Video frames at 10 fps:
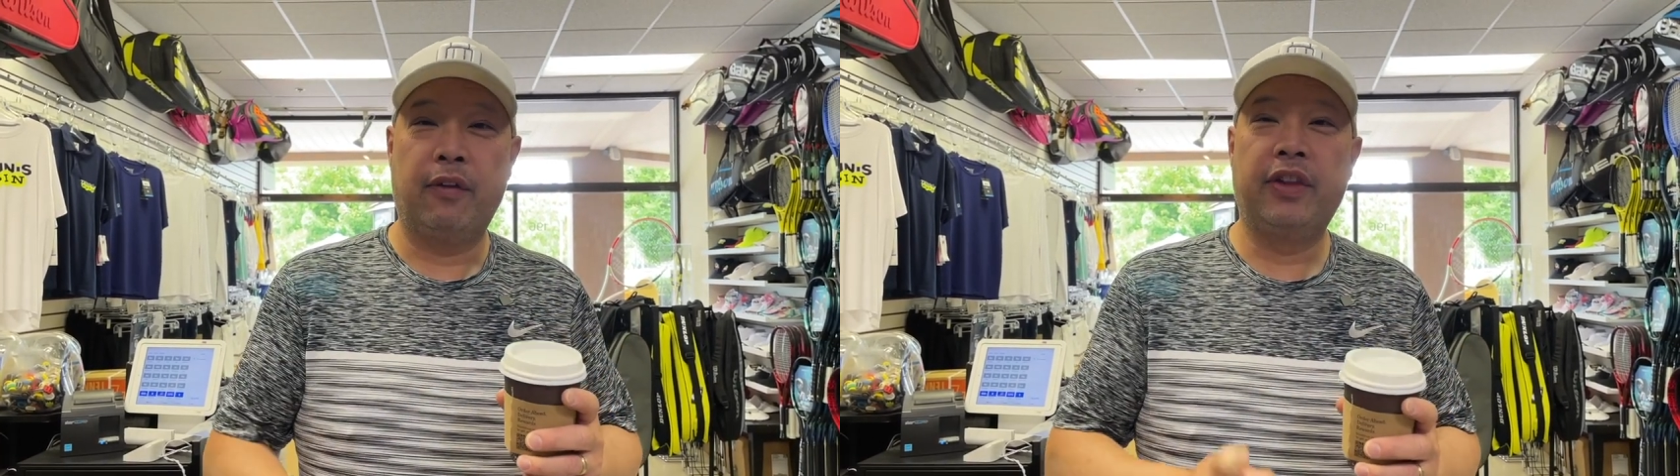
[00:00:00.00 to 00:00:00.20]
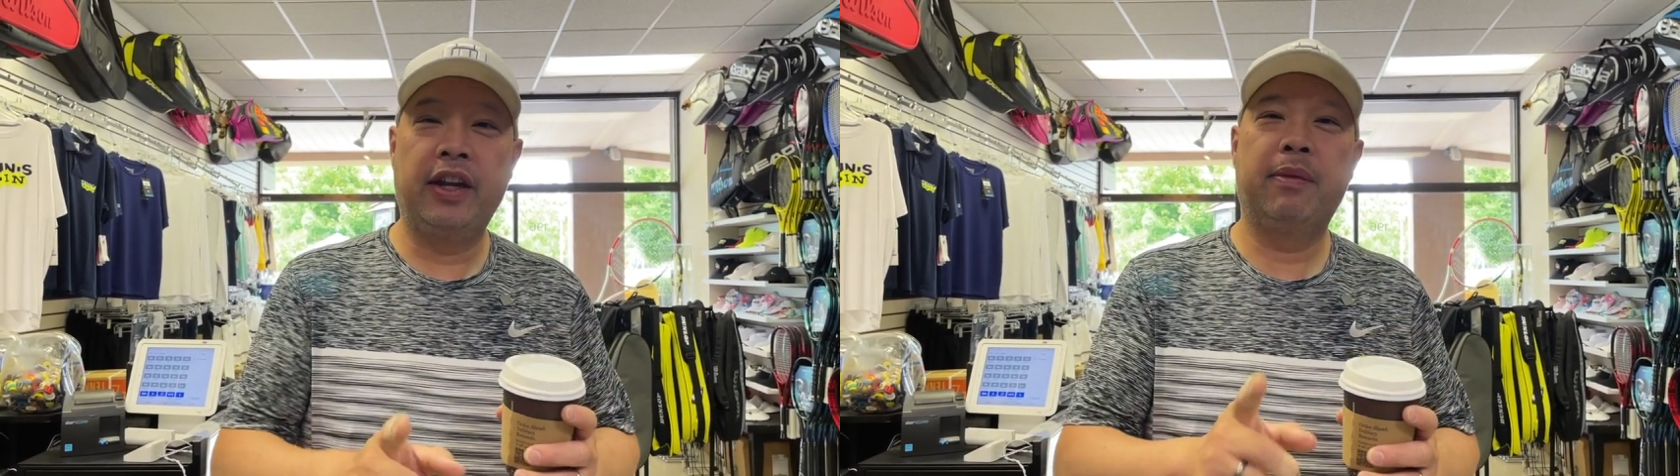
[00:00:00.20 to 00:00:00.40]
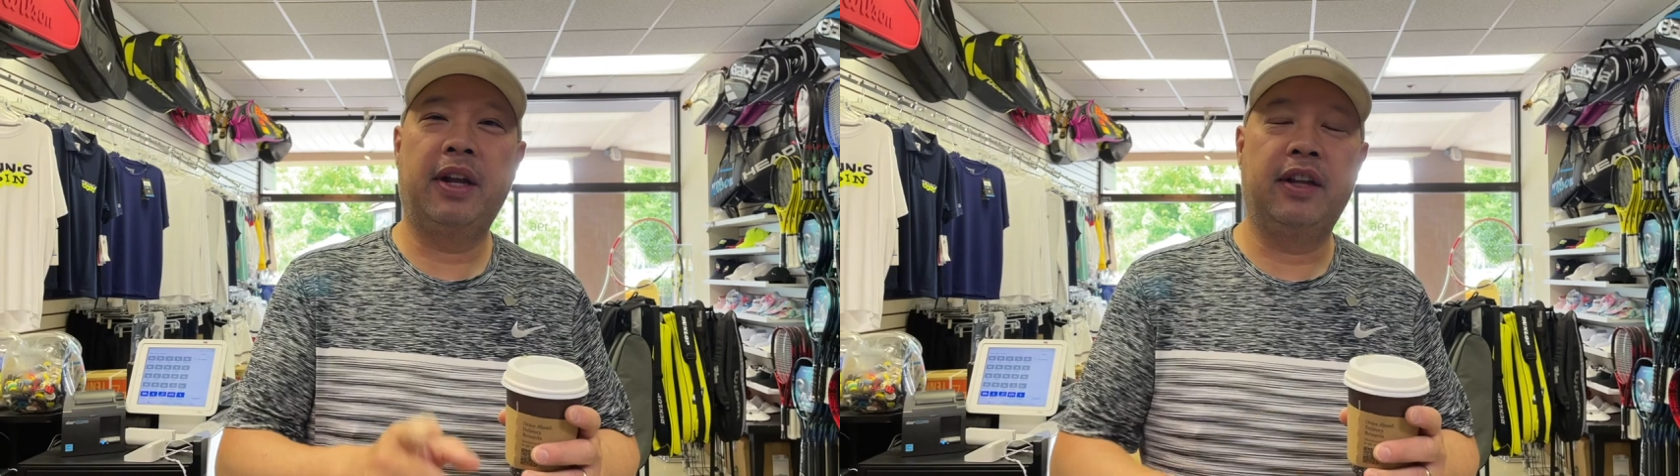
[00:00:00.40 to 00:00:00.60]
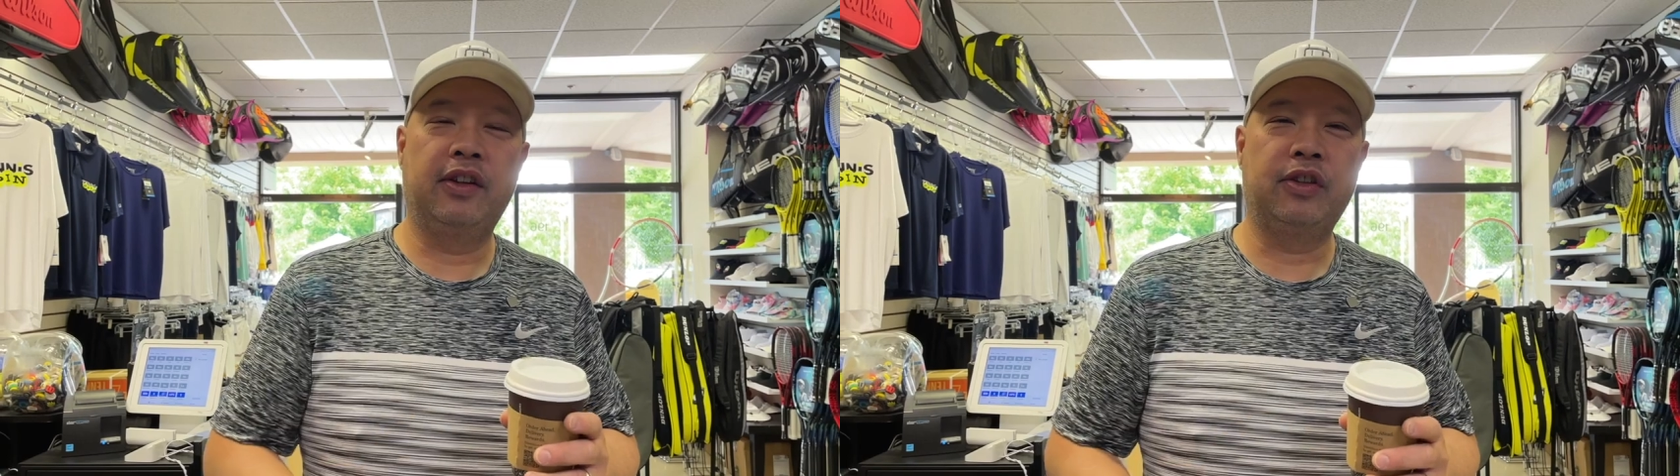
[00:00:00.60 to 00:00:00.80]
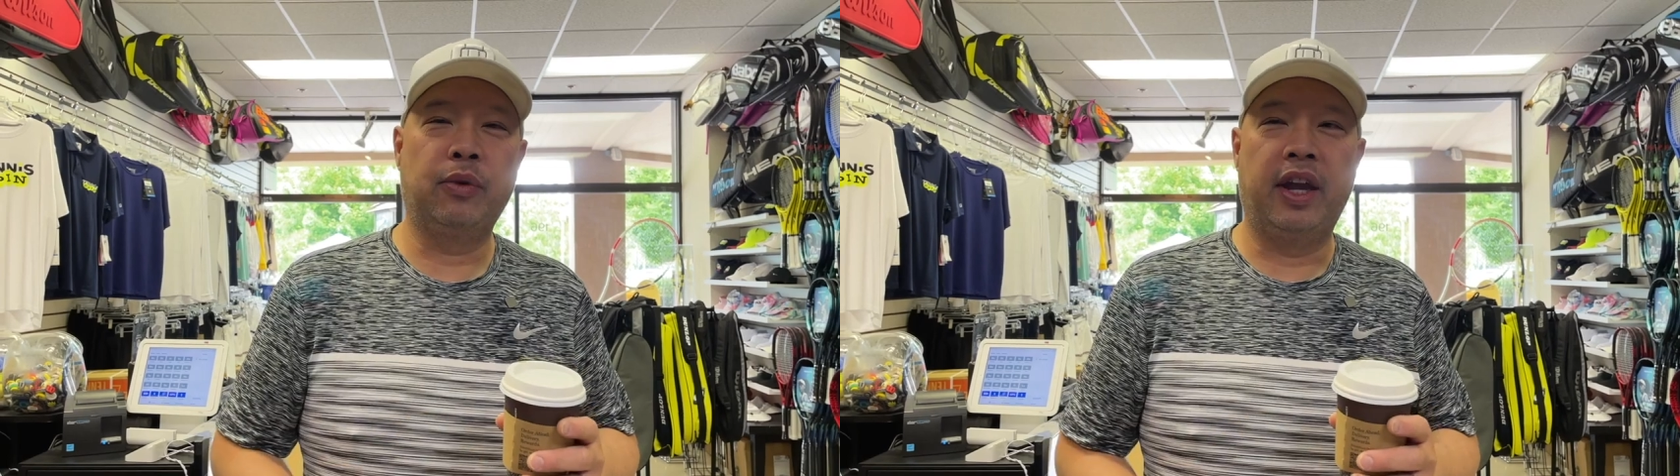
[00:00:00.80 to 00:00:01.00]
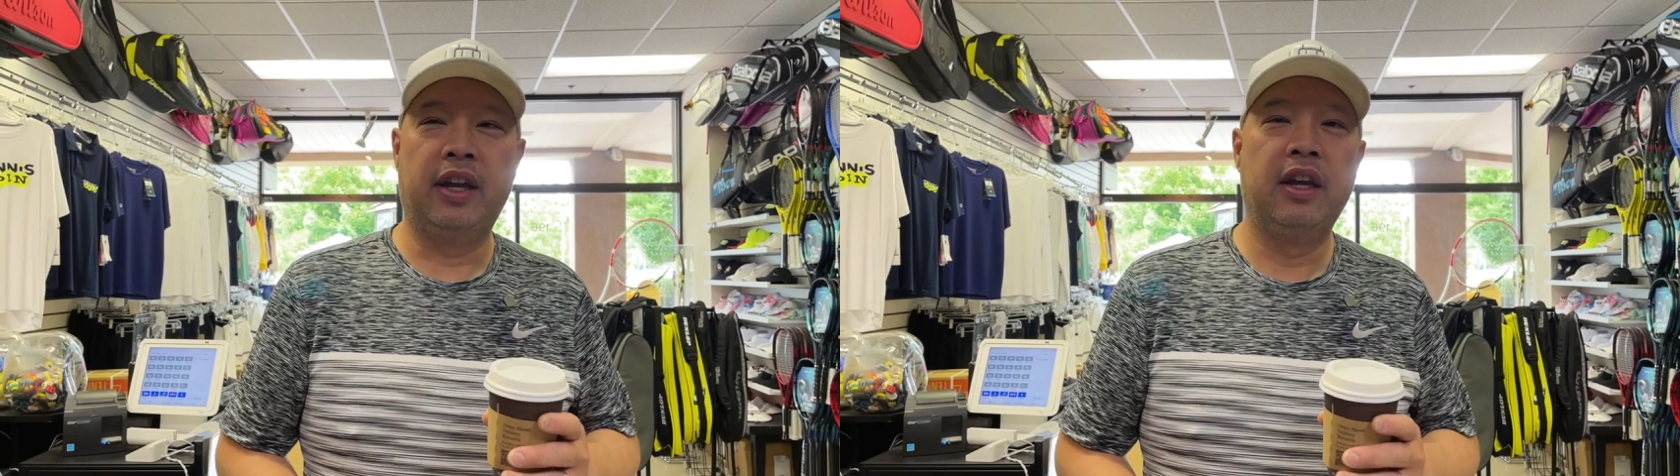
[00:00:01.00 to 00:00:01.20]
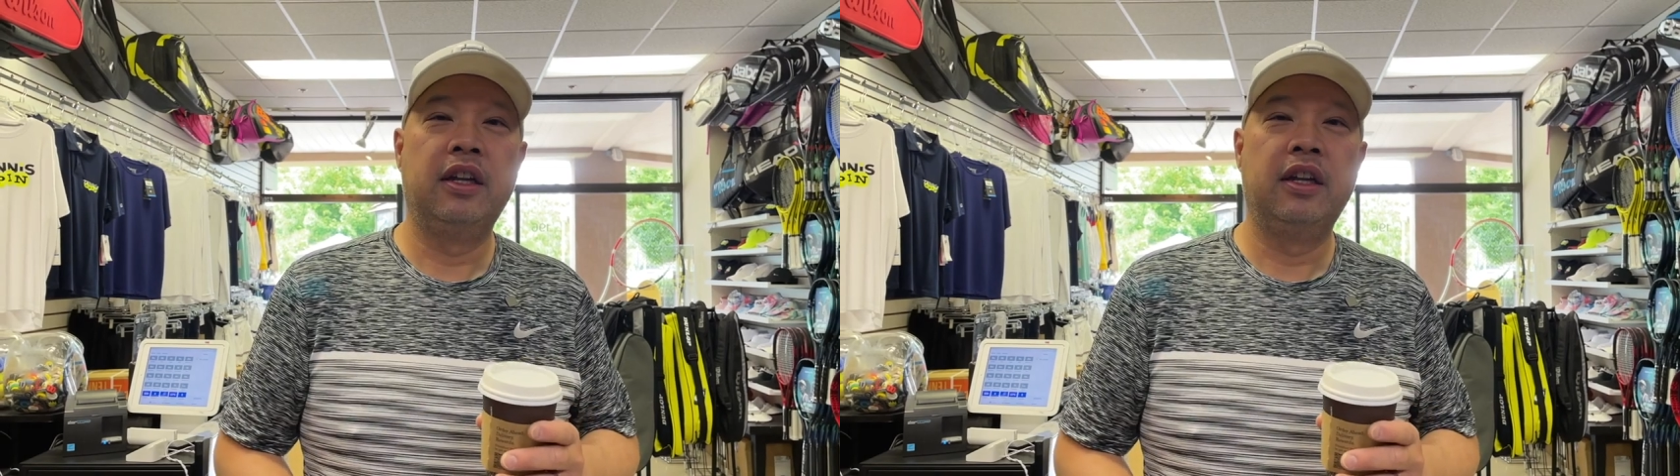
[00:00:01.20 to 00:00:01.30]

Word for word: think about it this way